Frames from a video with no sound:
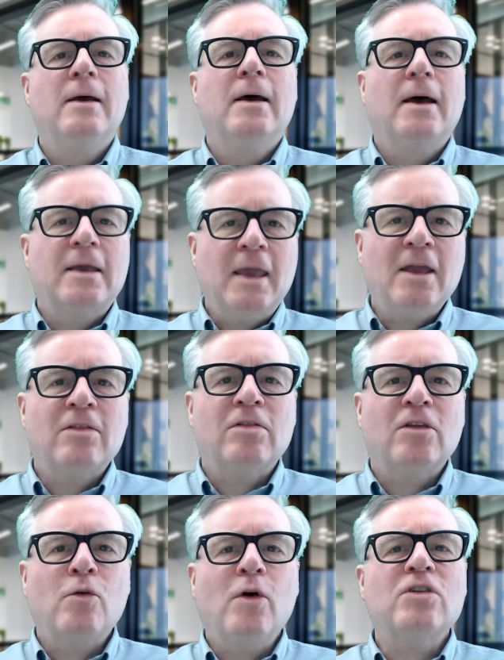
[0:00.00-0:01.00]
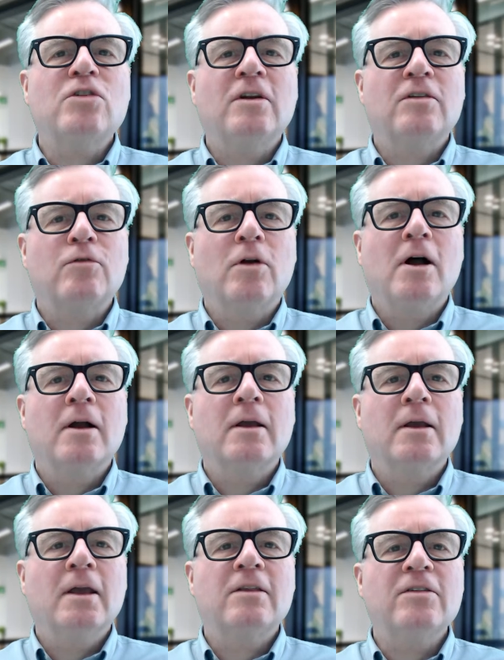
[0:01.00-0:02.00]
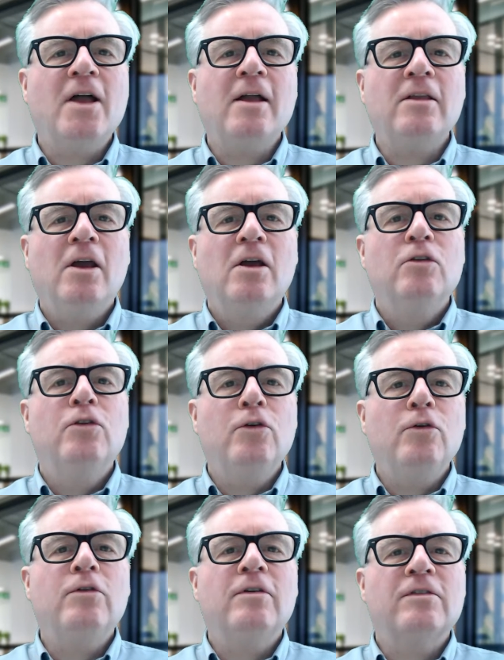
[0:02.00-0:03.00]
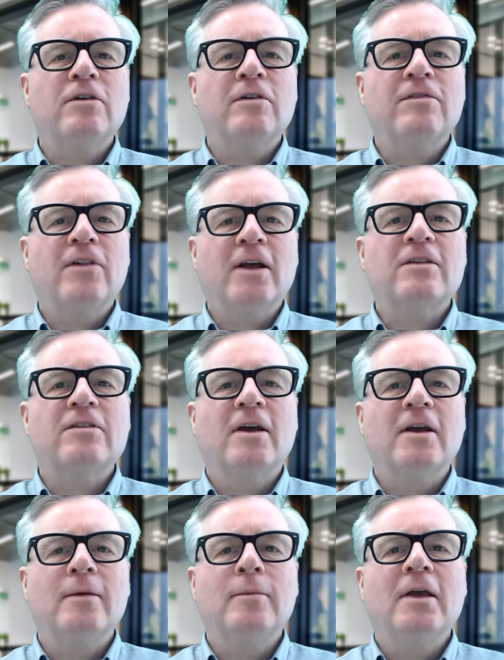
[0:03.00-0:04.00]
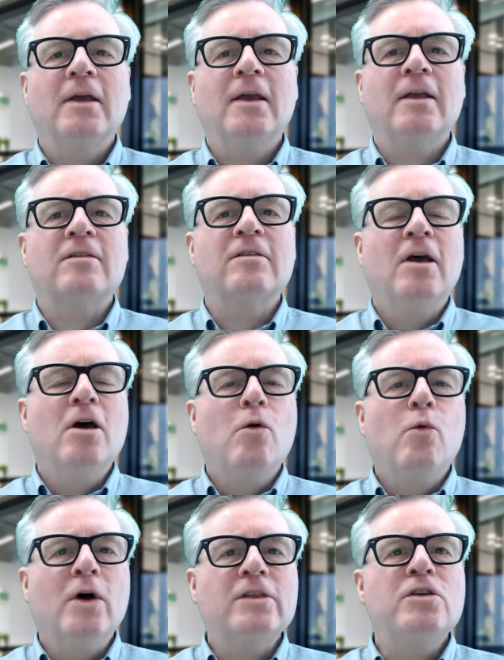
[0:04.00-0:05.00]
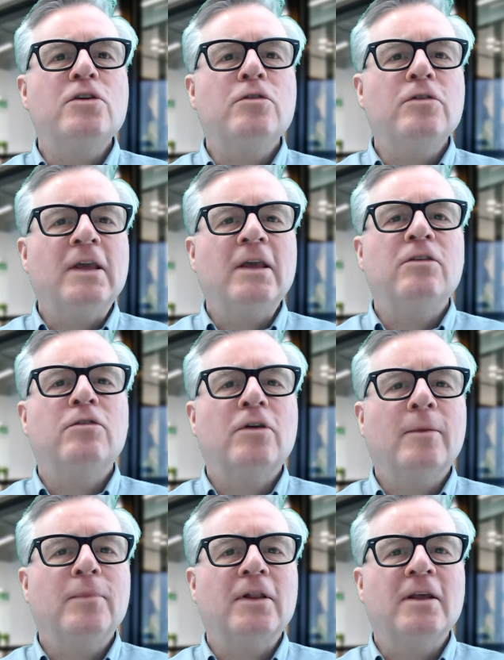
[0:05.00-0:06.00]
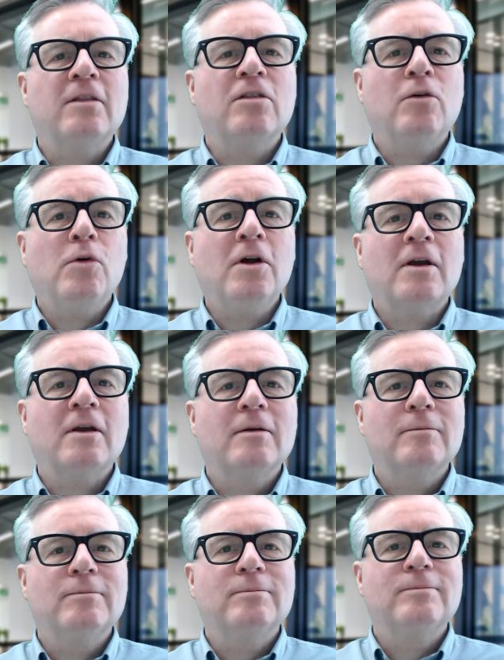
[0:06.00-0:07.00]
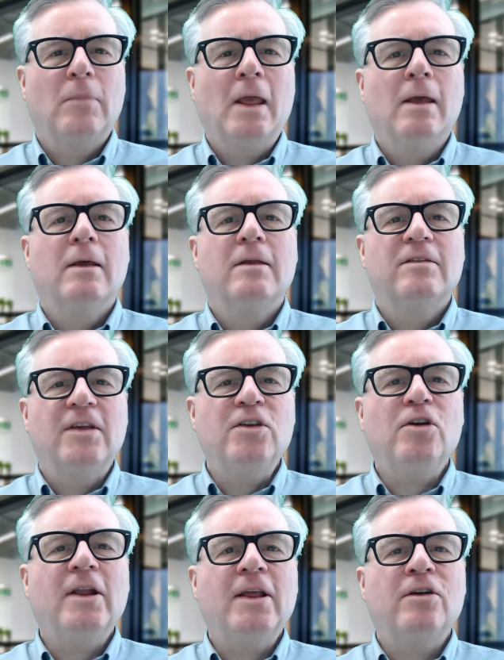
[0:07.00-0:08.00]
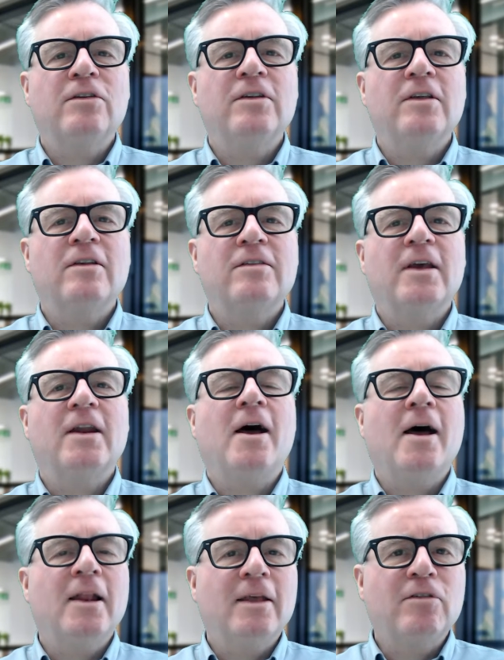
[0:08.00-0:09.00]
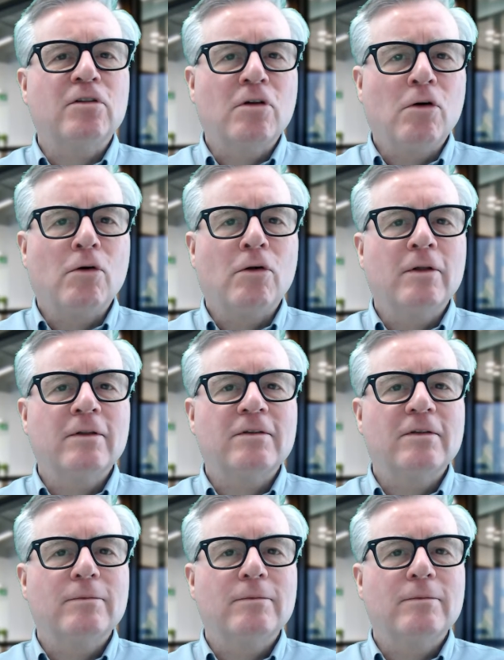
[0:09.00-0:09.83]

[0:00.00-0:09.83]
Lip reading: Again, the question is wrong. It's not, do you deserve Flextime? It's, what do you need to complete the work? Senior leaders need to set high-level goals.